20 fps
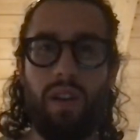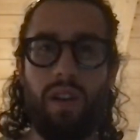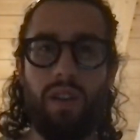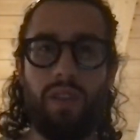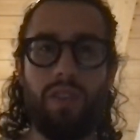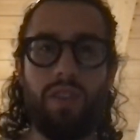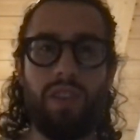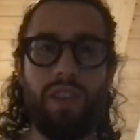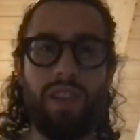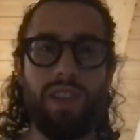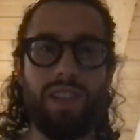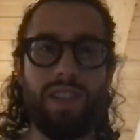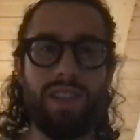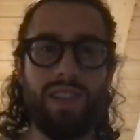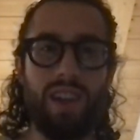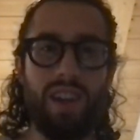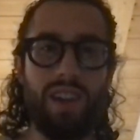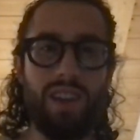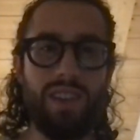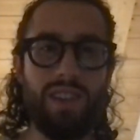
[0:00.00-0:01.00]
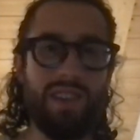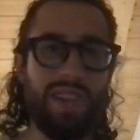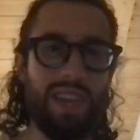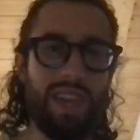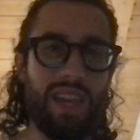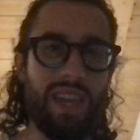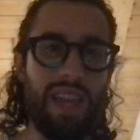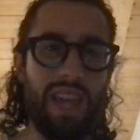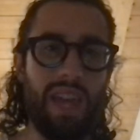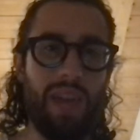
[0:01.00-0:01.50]
to discuss the
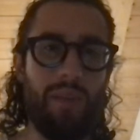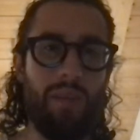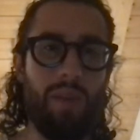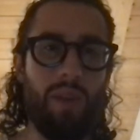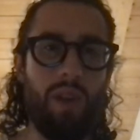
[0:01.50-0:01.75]
claim